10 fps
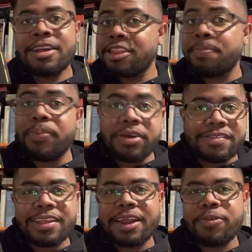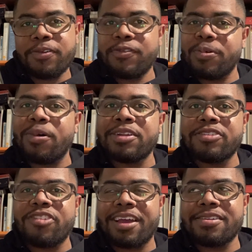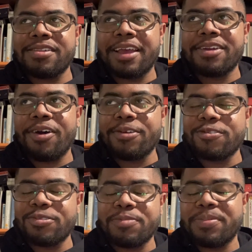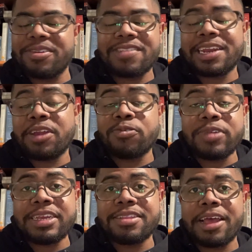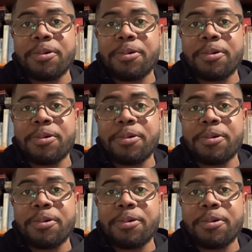the books that I review on the channel and also the books that I read.